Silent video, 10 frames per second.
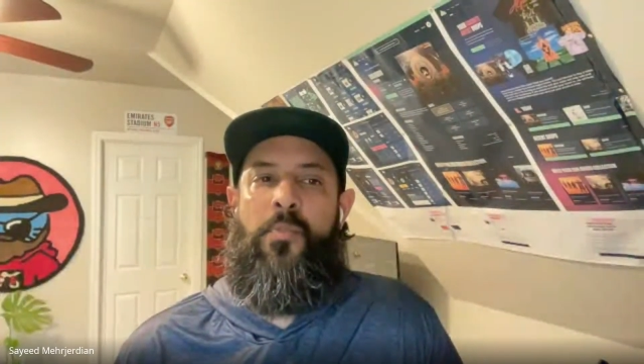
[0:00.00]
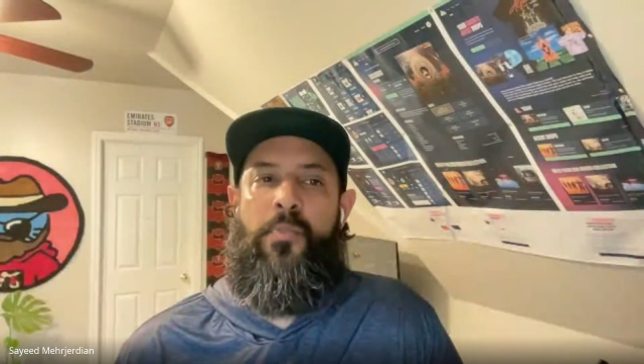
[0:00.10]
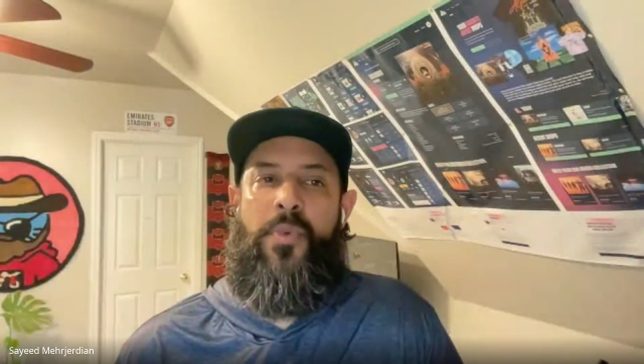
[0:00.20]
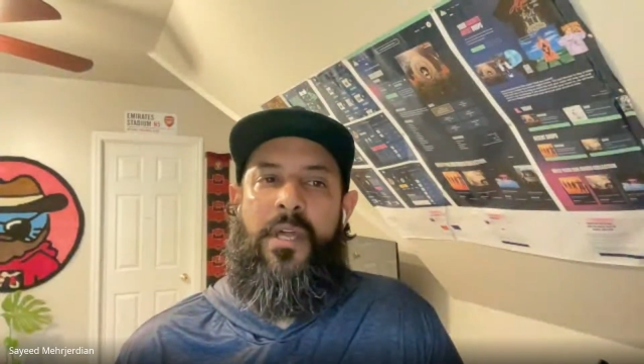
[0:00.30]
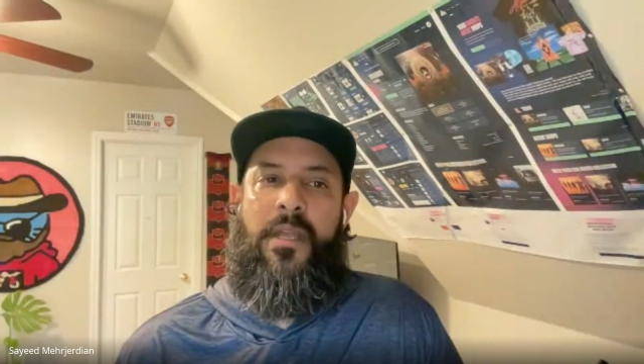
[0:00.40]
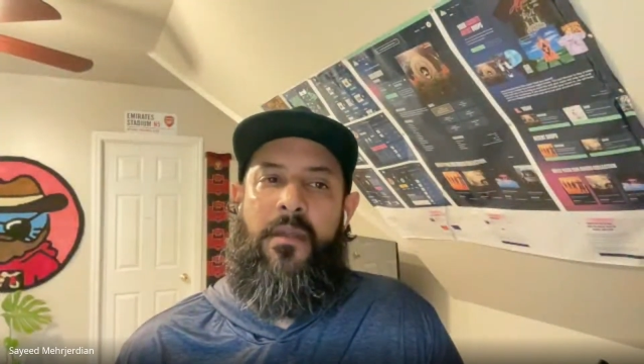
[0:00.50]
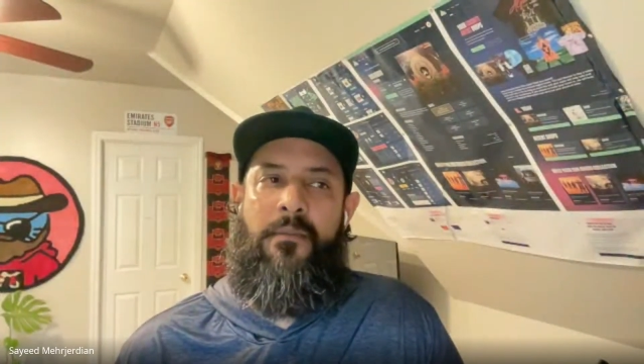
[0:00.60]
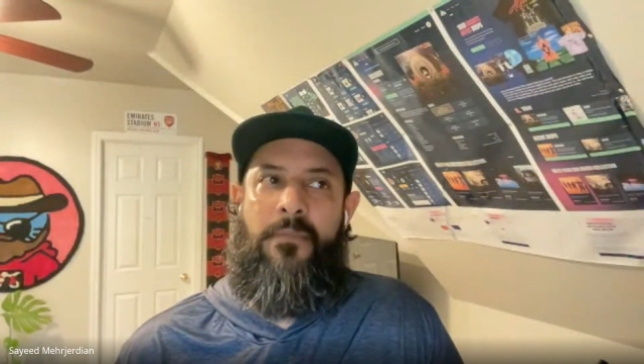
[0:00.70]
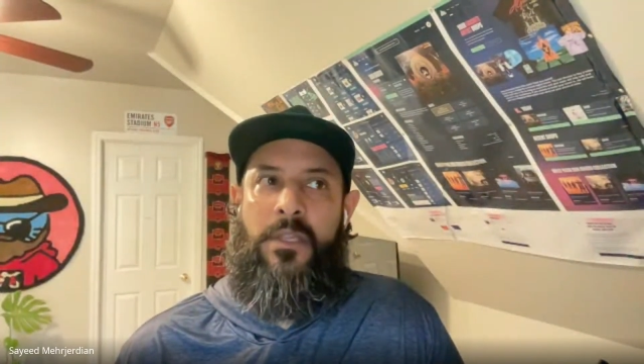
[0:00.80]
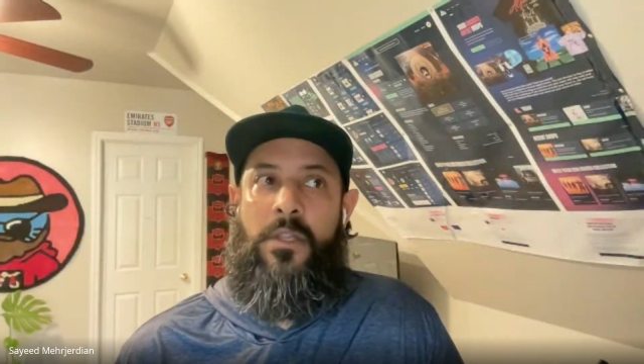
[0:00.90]
But
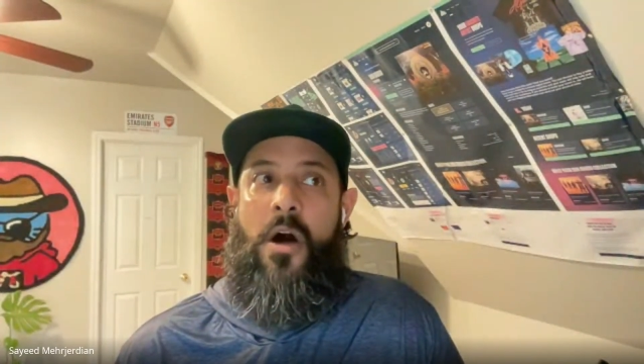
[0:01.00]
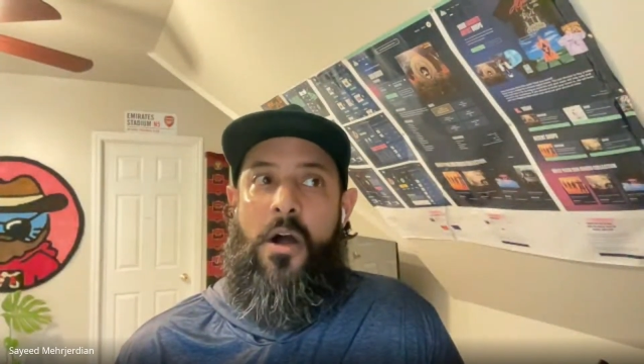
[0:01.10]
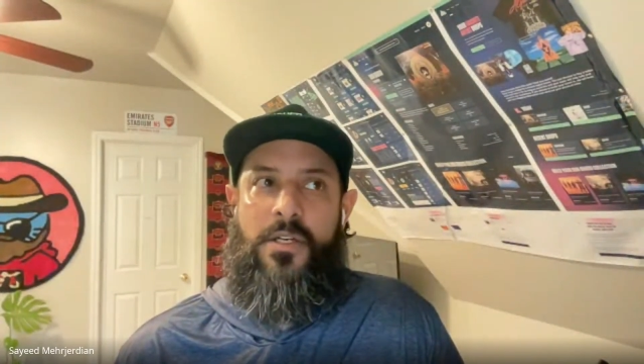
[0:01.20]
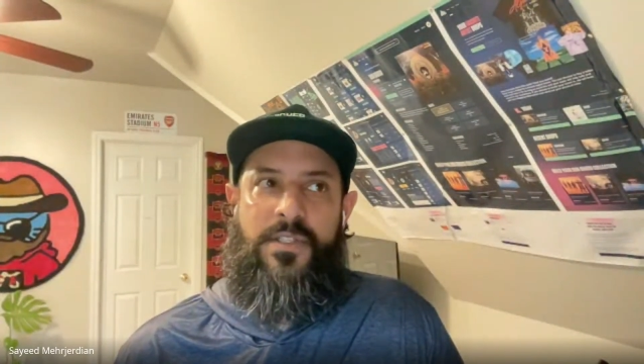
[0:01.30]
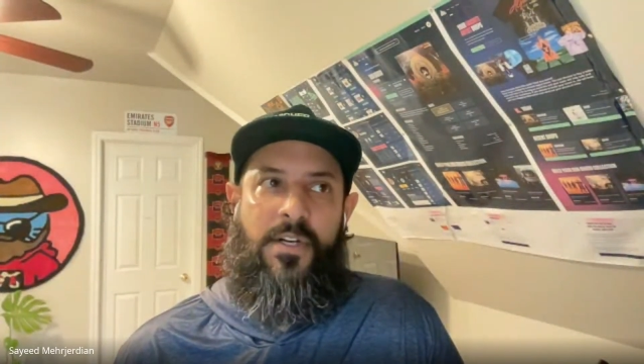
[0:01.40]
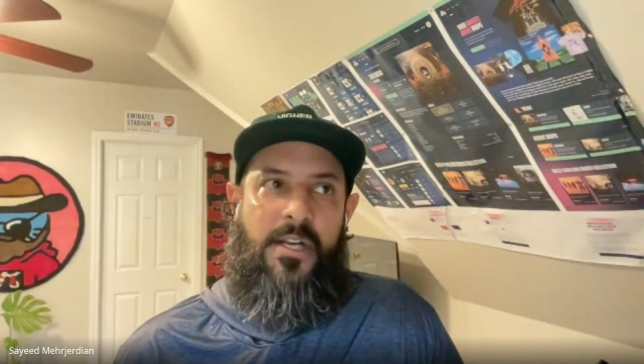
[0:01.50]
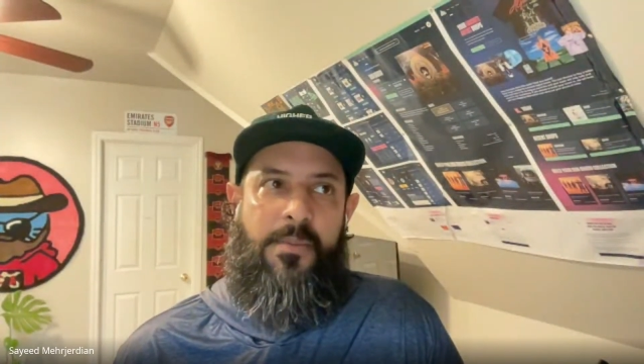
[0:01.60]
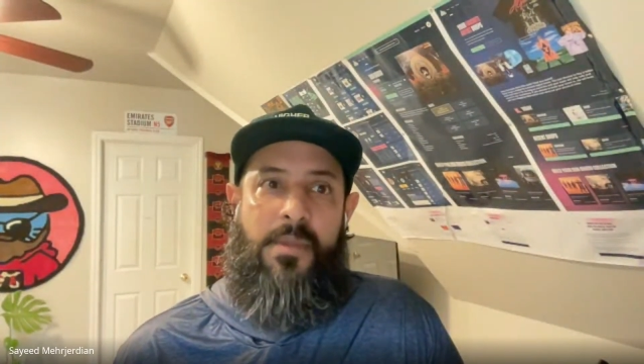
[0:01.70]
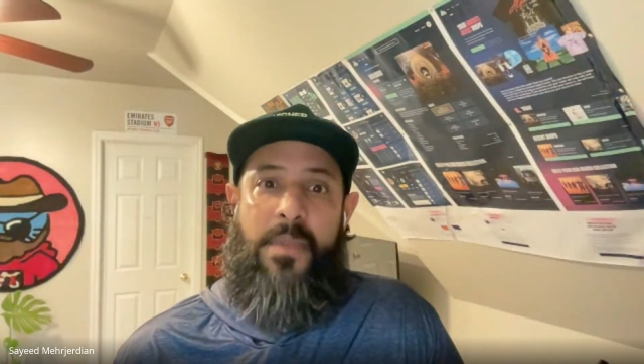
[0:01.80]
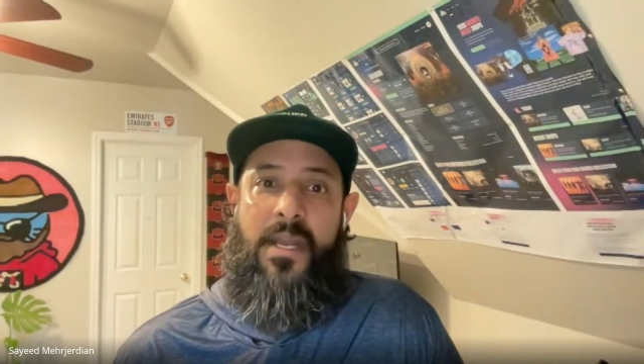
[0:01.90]
long
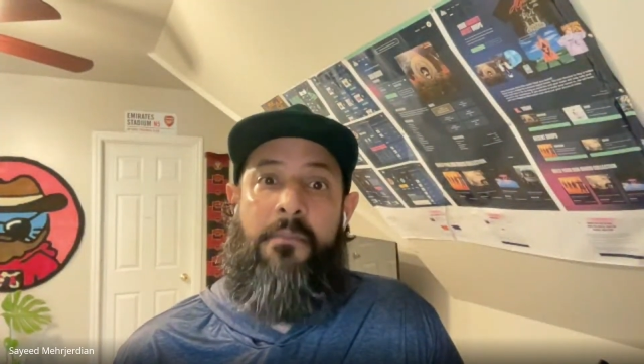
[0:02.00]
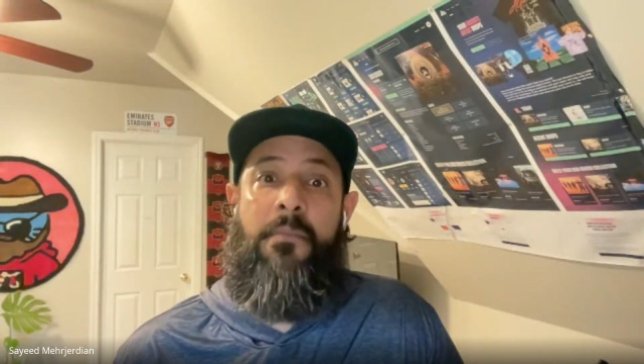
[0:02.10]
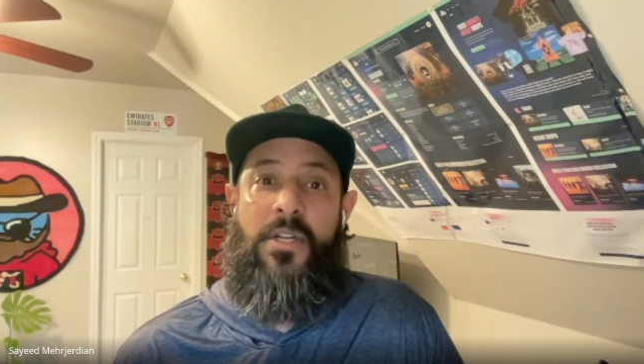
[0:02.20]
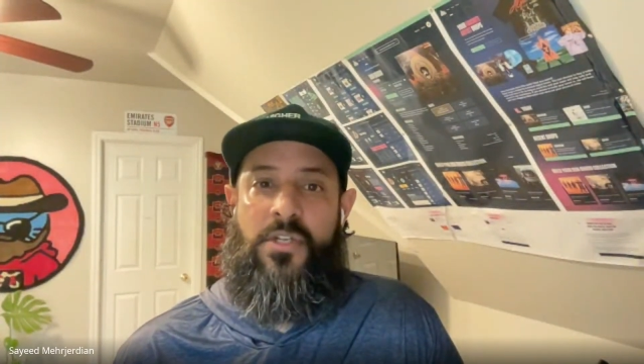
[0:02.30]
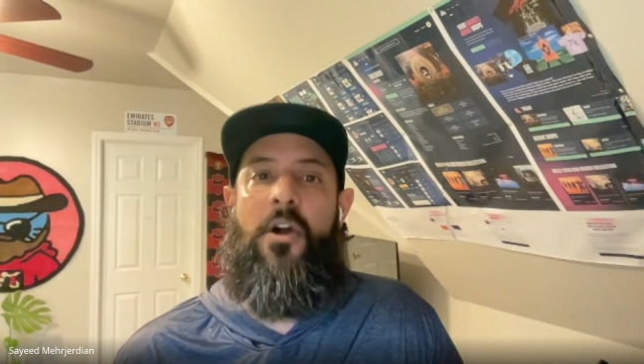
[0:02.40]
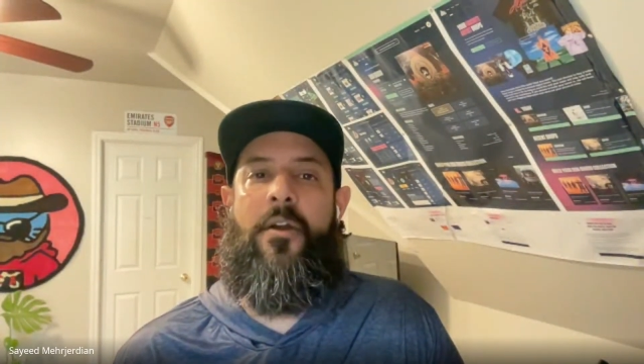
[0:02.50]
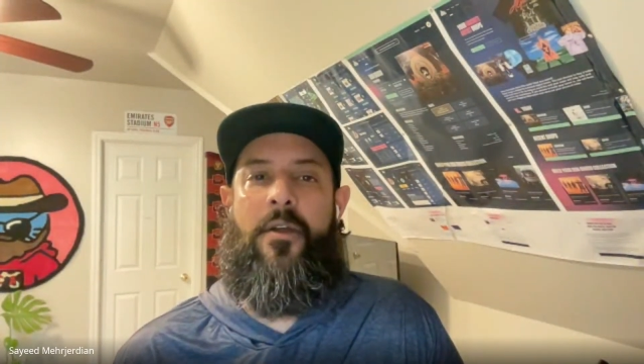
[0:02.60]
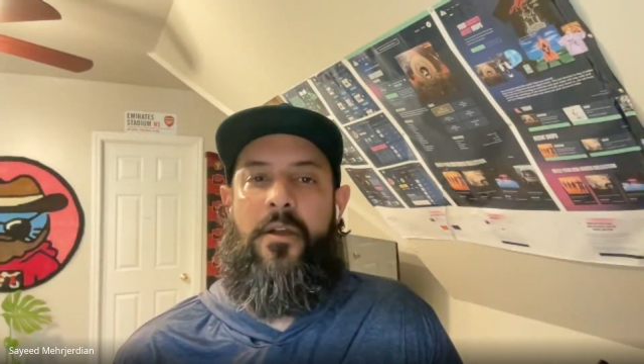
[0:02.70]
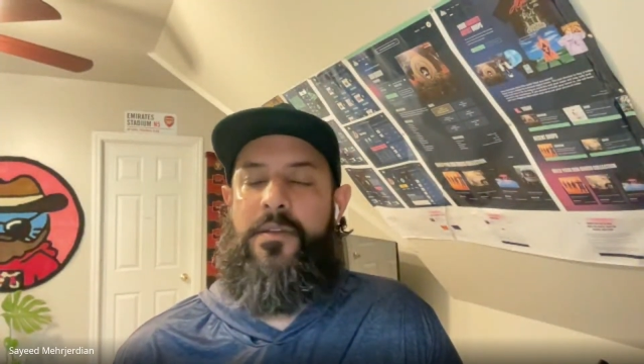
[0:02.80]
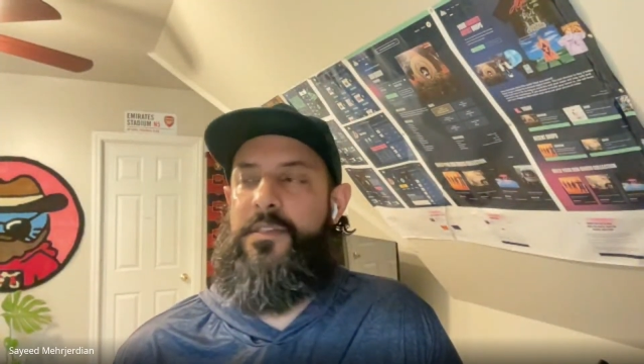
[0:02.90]
term, it made it much harder.